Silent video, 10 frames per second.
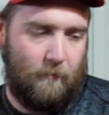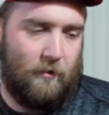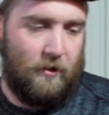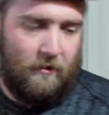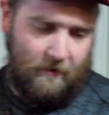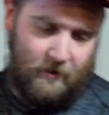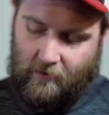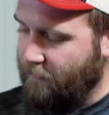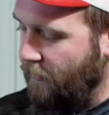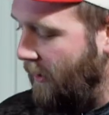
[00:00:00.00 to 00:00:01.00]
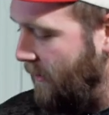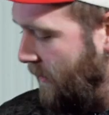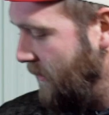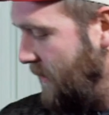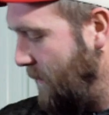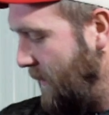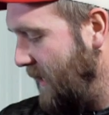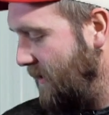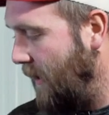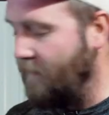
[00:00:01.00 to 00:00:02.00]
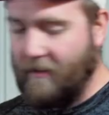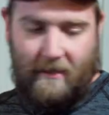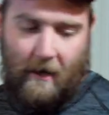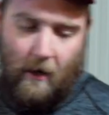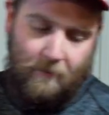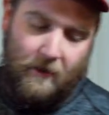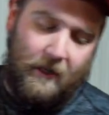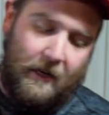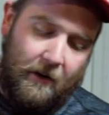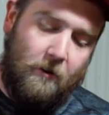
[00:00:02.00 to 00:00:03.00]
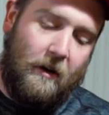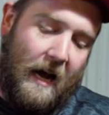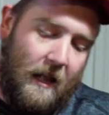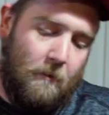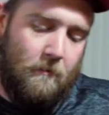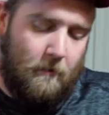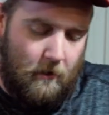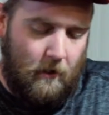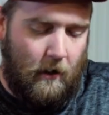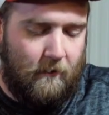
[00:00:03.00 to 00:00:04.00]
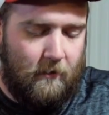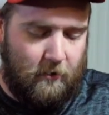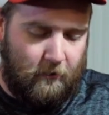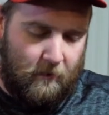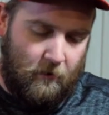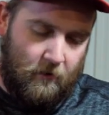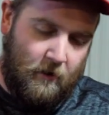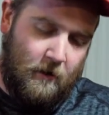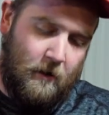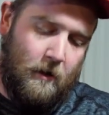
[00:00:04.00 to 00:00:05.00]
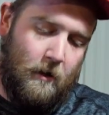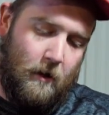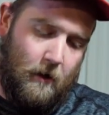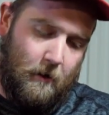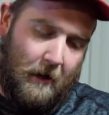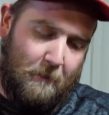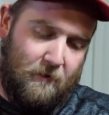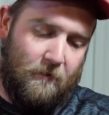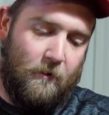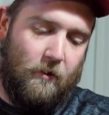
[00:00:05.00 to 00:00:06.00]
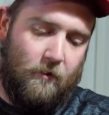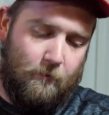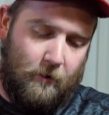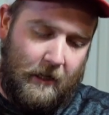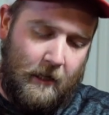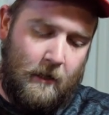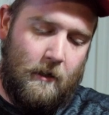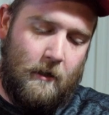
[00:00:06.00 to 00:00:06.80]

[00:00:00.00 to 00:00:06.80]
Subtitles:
So you just run zip ties up the inner column of the trolling motor. I prefer 3.